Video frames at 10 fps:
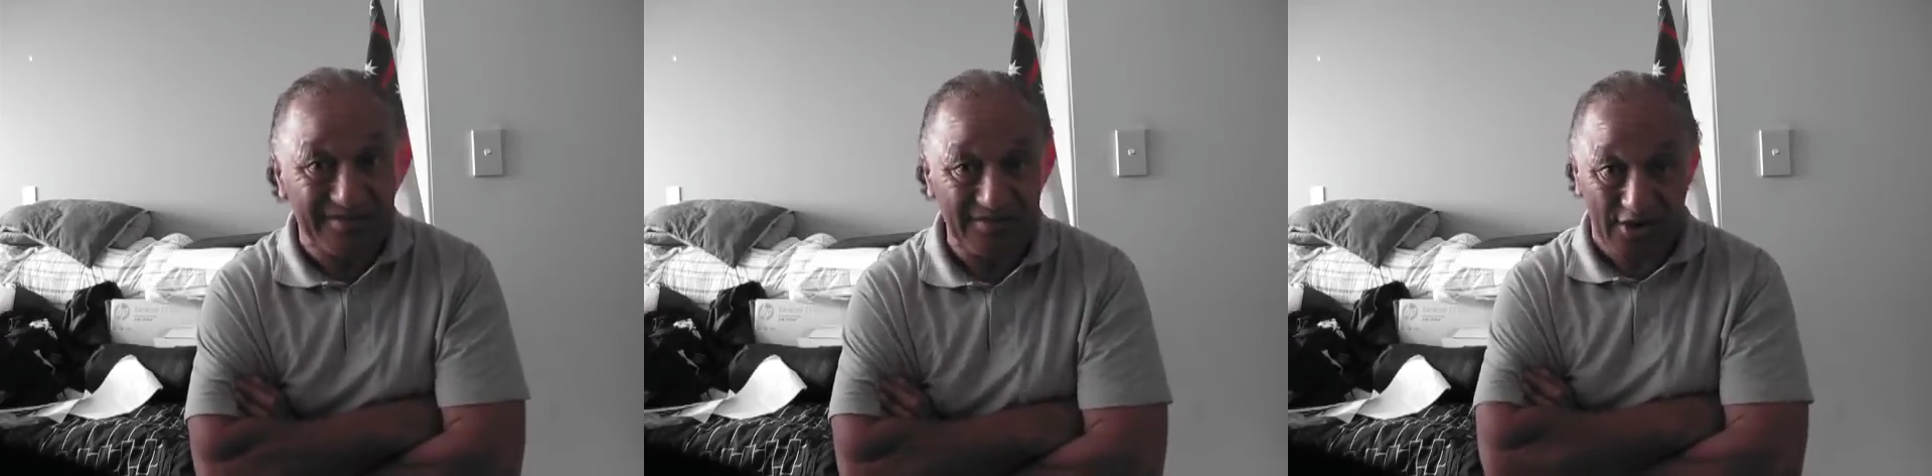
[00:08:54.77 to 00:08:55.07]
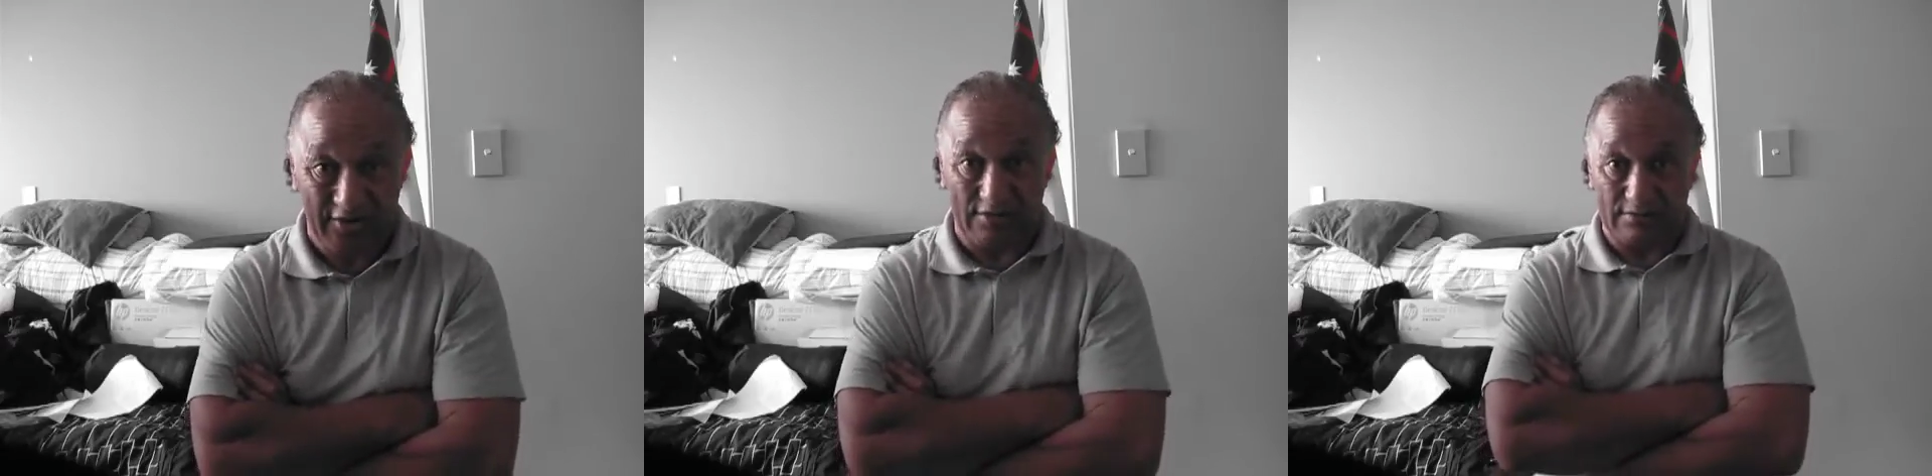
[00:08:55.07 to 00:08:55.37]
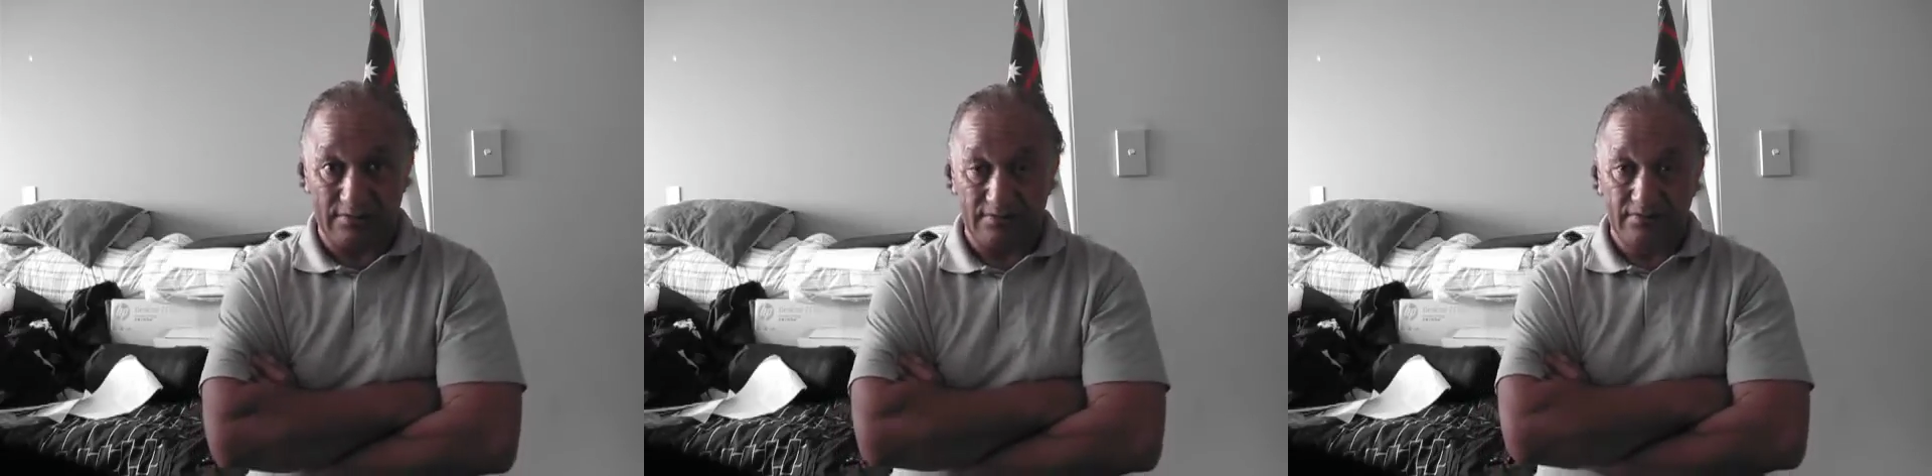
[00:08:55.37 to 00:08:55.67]
title
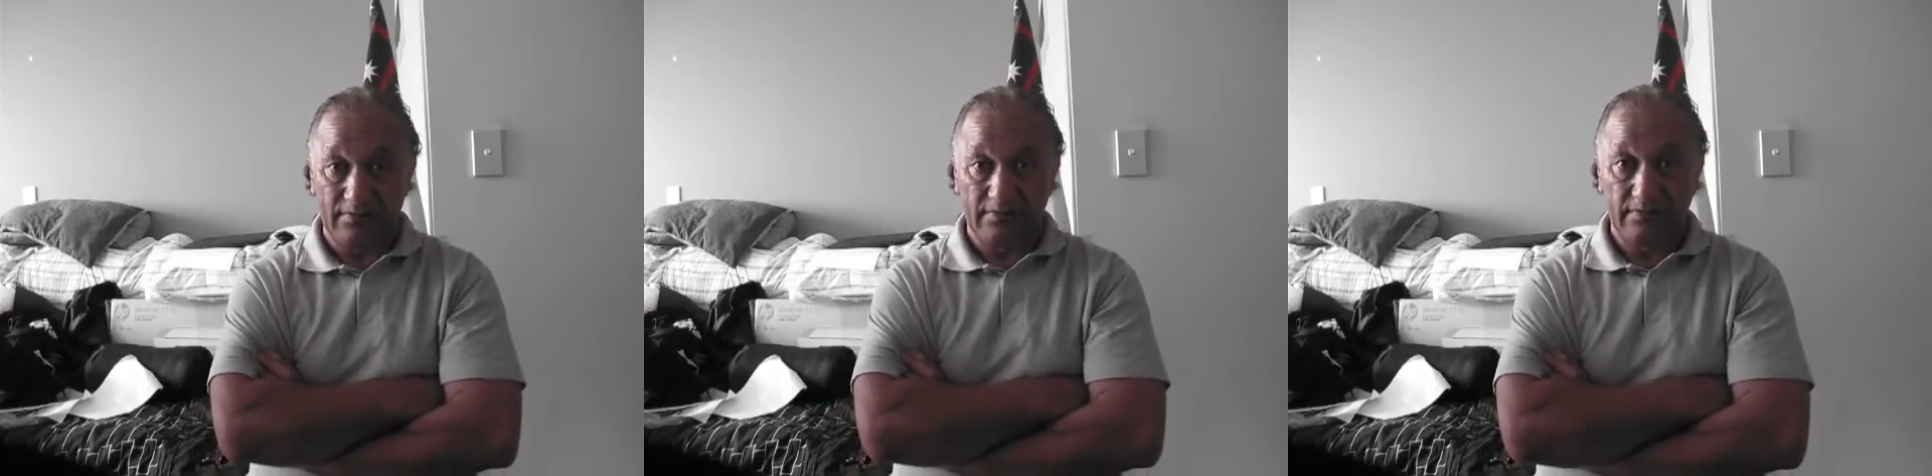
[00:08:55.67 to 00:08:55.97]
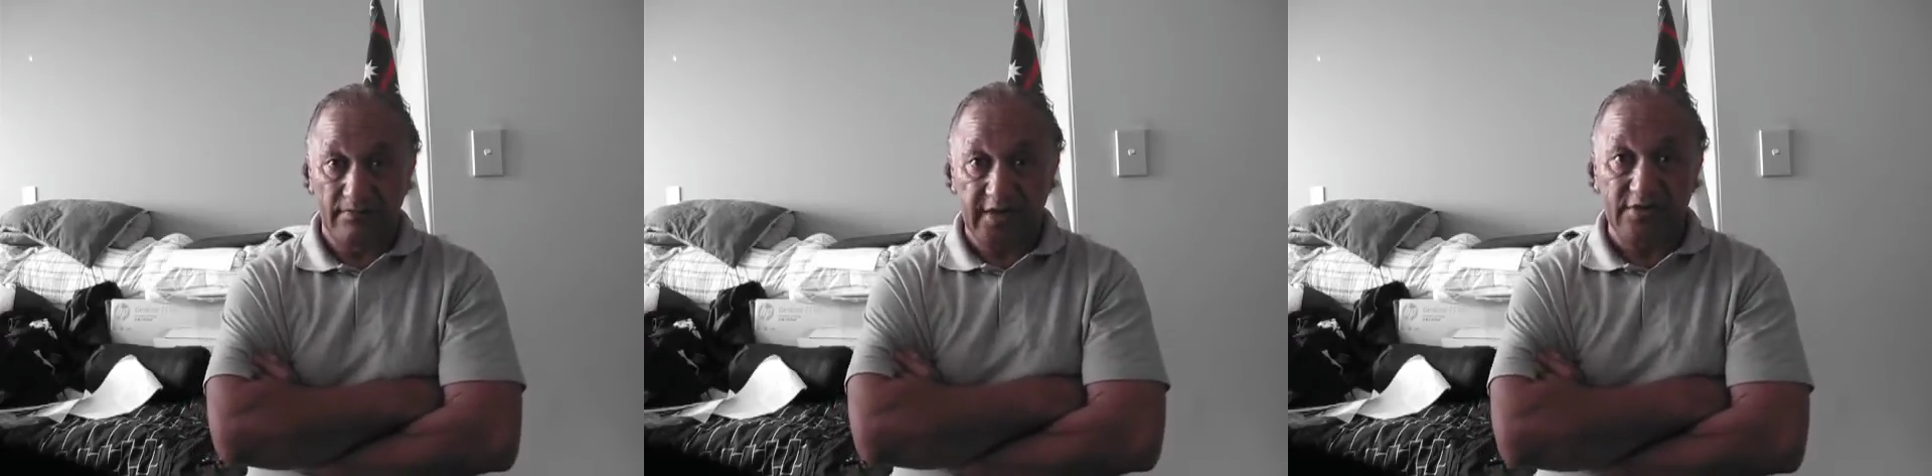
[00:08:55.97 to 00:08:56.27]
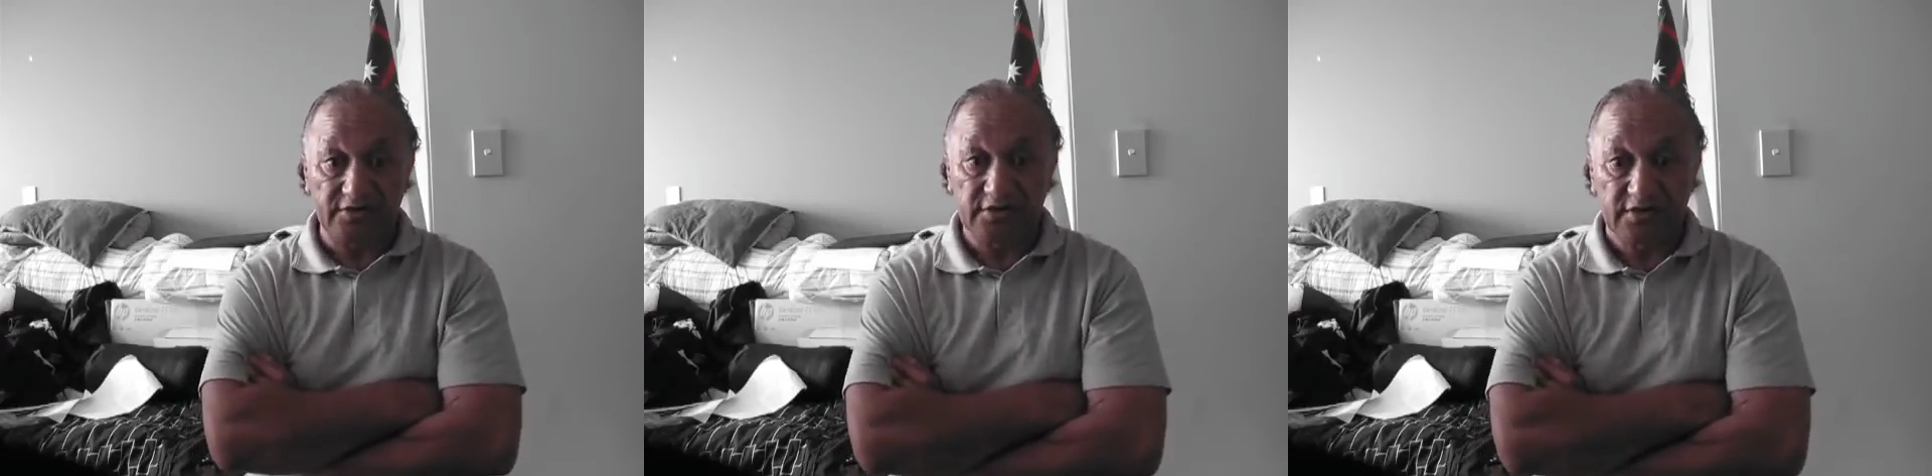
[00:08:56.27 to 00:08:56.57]

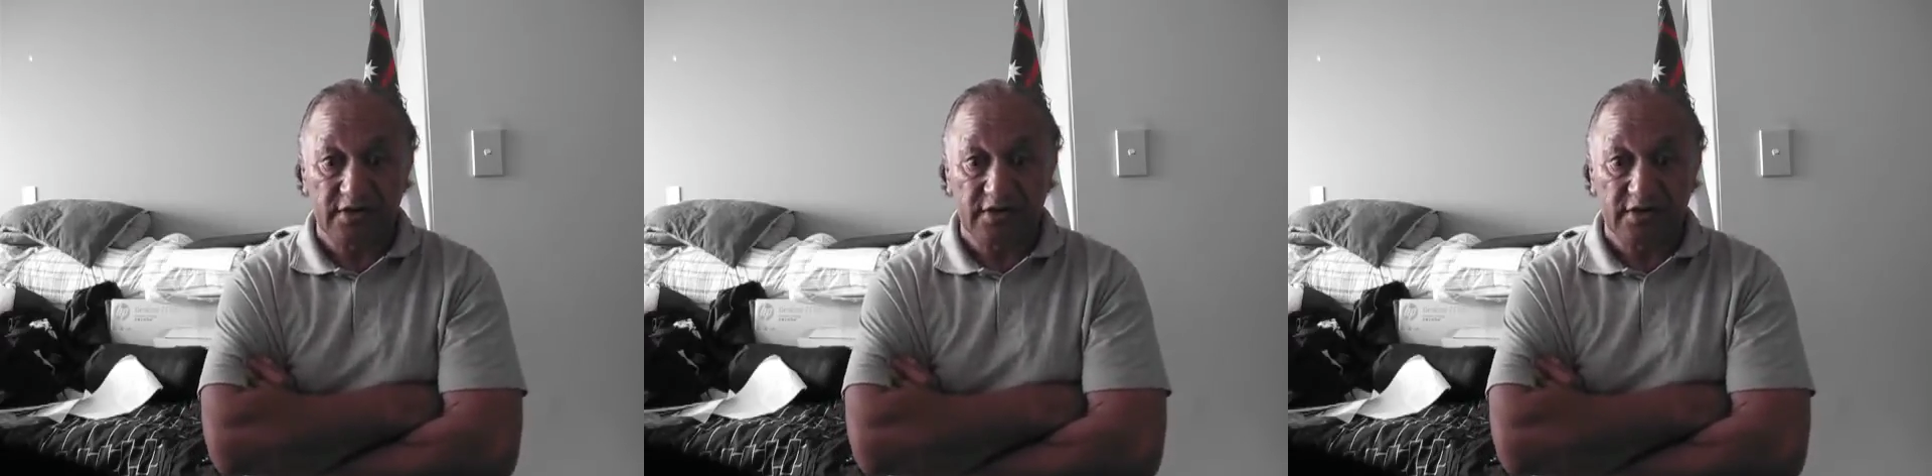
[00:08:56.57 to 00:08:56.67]
because